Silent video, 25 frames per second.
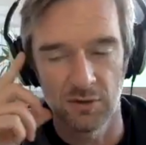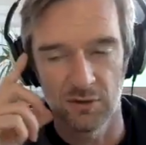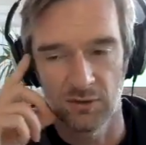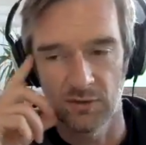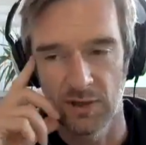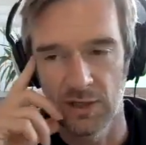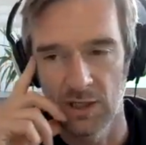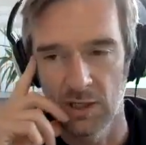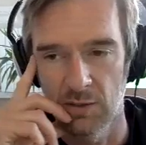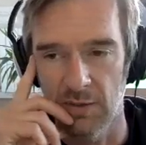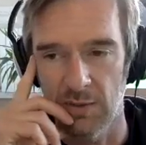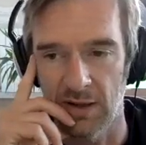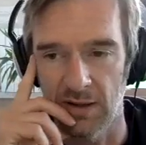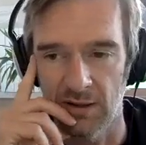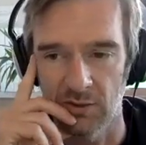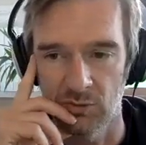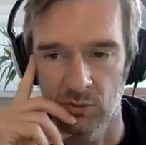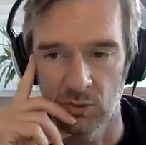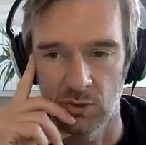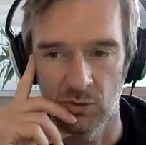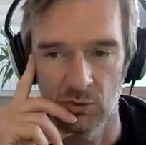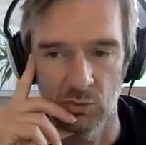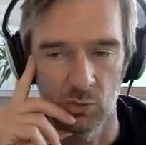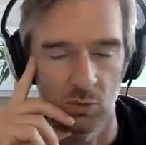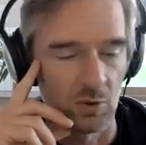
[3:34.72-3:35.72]
Thinking about this
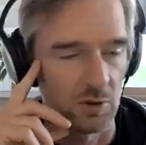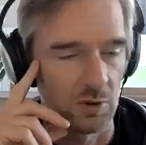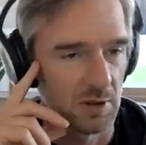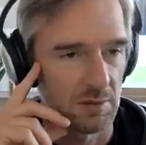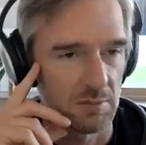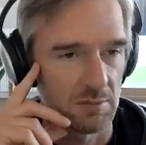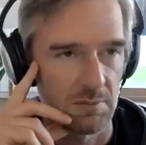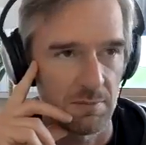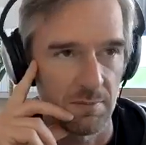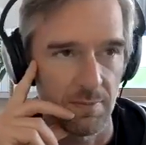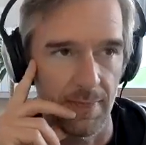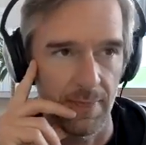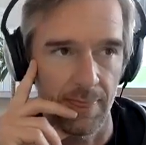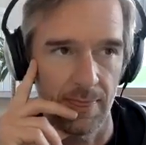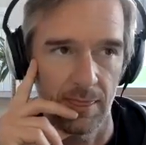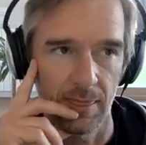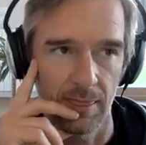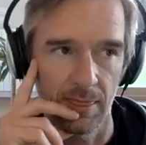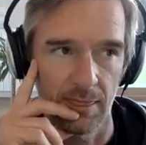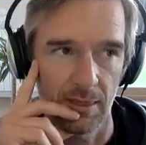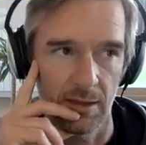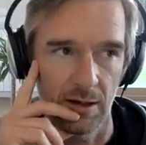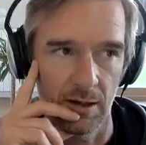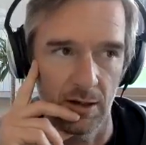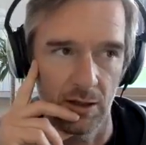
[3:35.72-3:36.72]
when I was walking
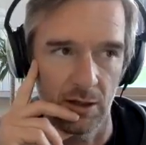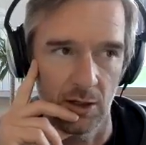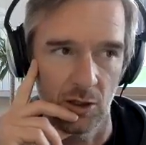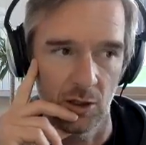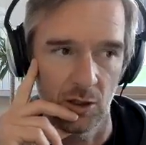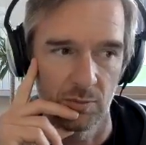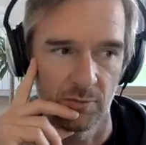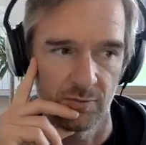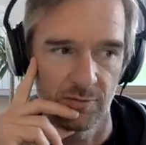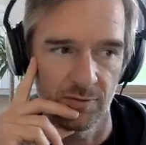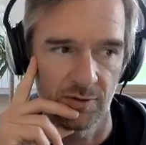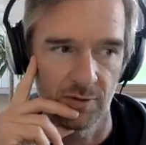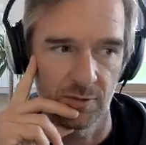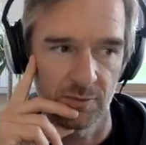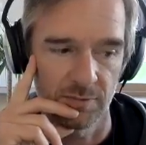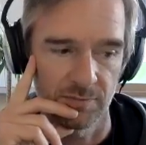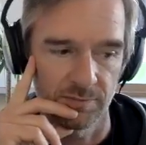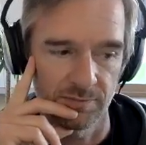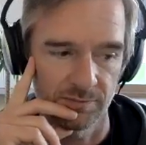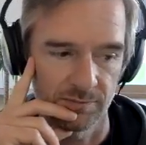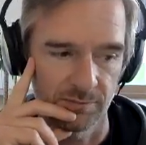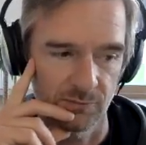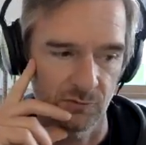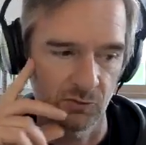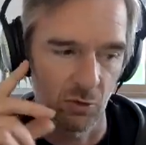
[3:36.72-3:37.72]
home
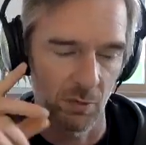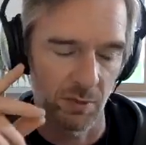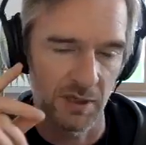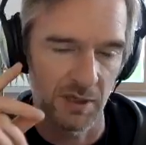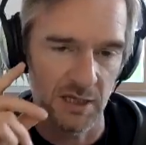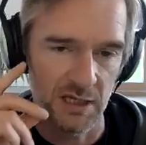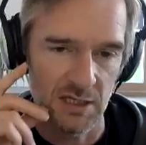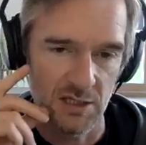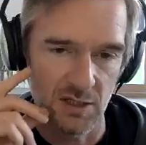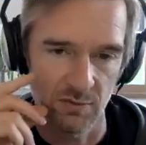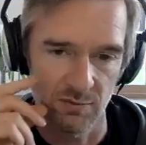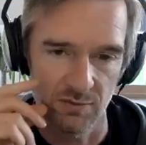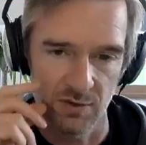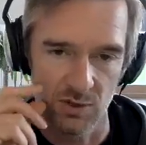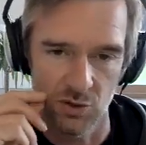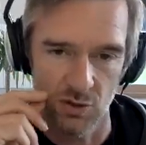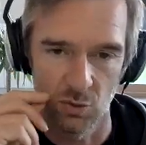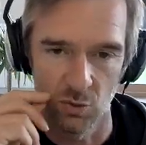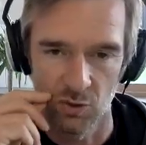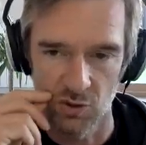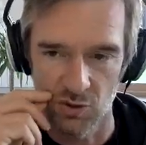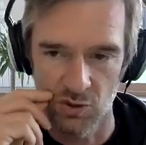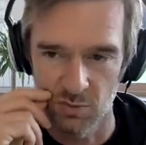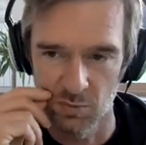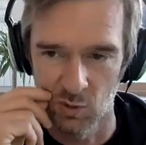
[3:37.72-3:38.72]
from dropping the kids off at
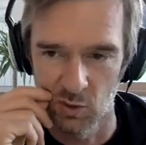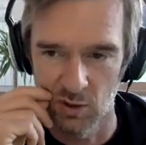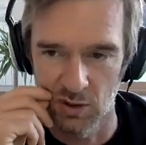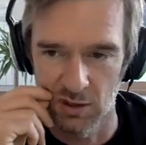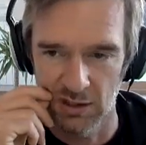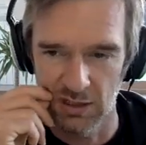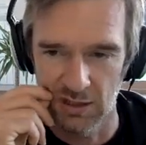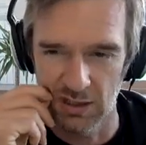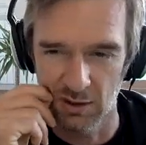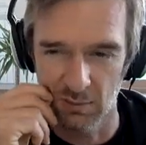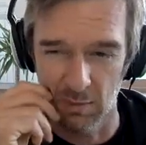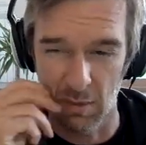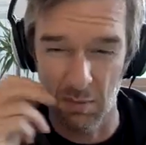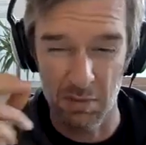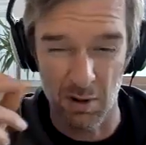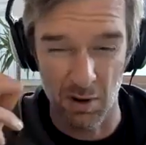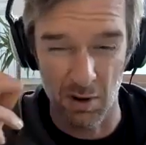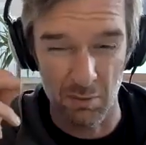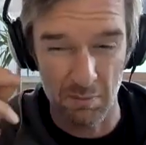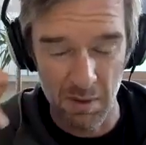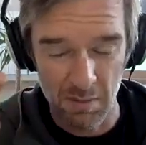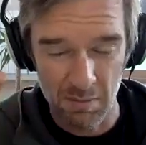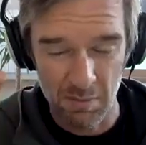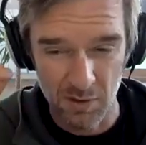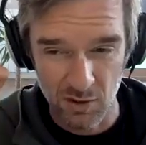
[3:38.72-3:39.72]
school this morning. Yeah, I
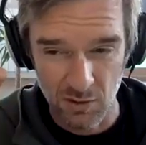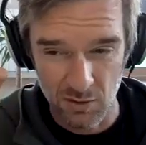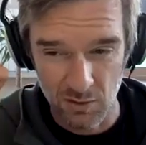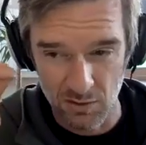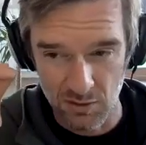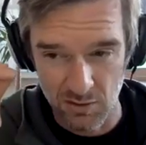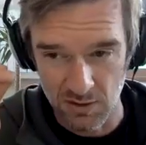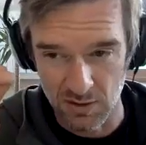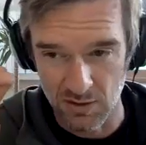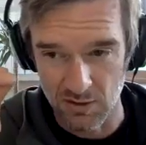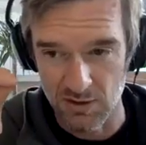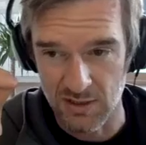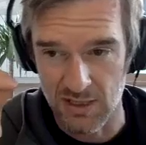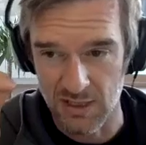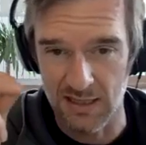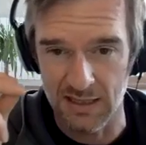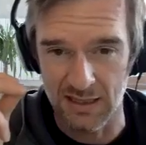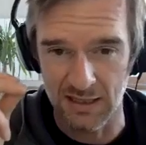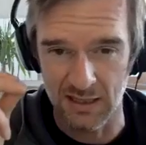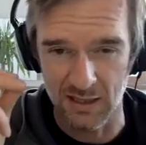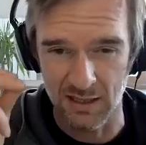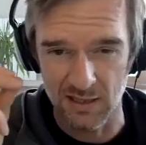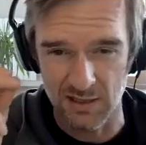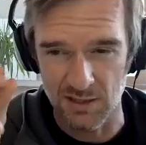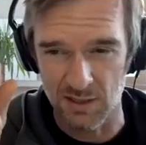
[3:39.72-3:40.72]
remember you saying
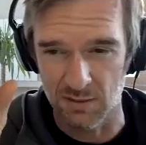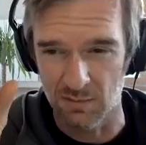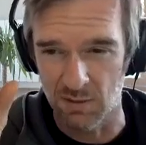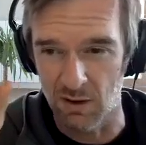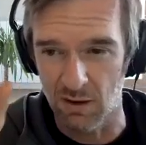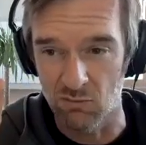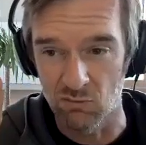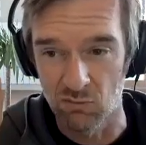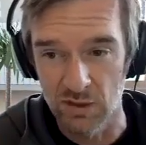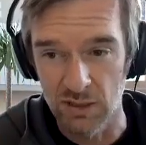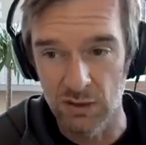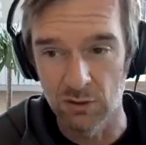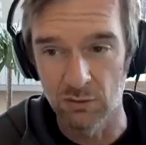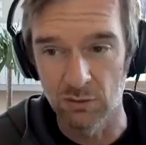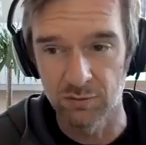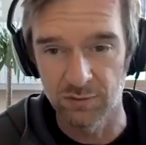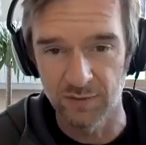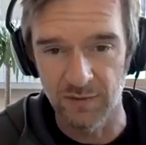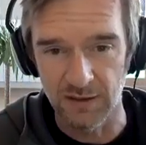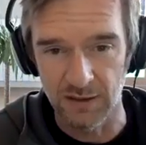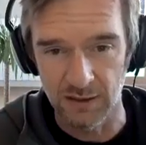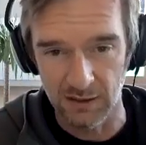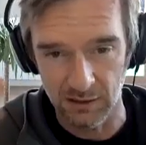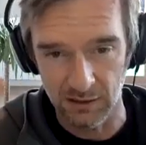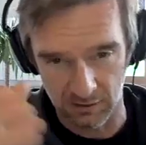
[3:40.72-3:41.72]
it last time, like real
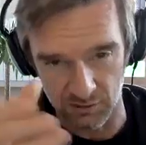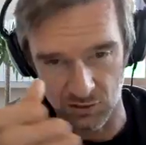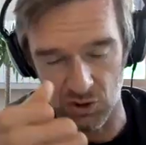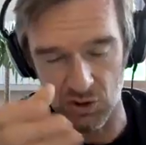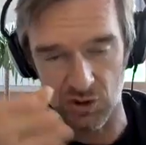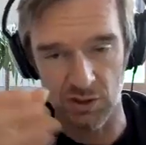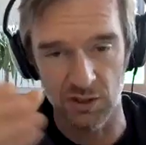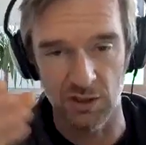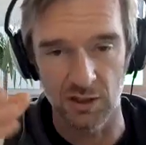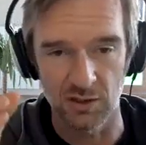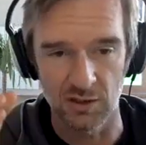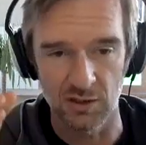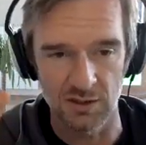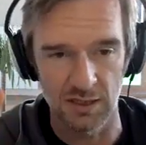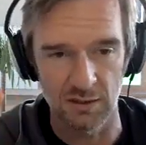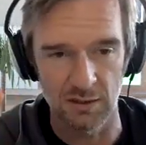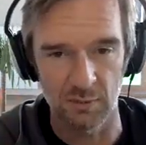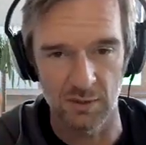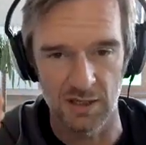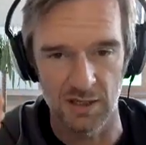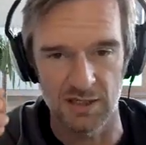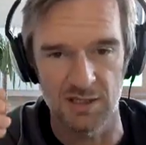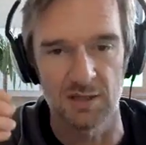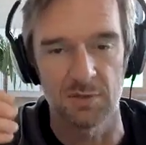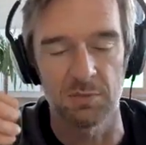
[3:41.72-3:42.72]
fear, just like you say,
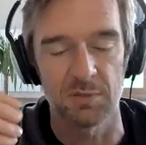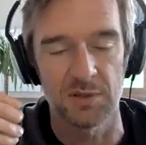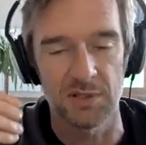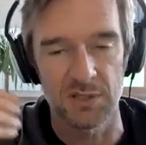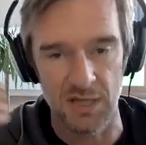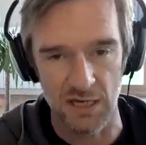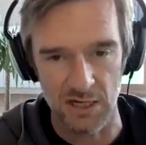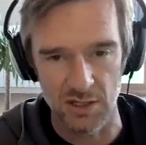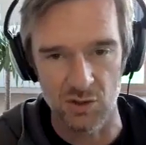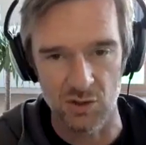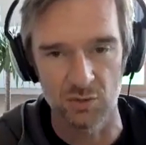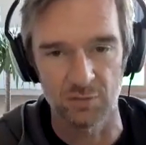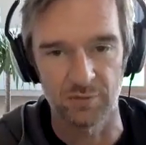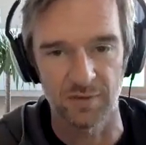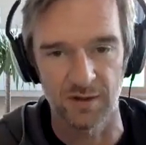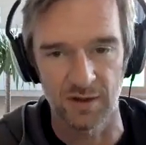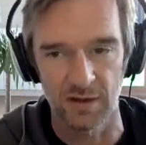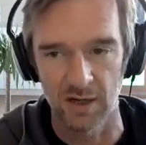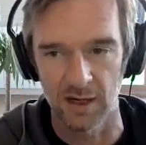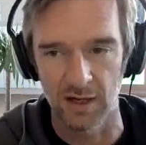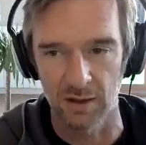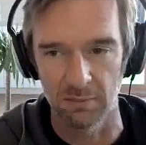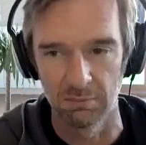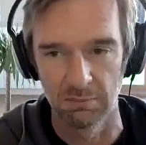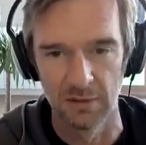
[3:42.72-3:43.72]
where there's the potential for
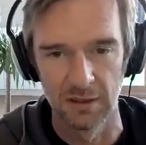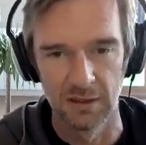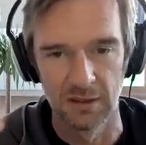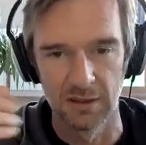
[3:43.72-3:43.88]
harm,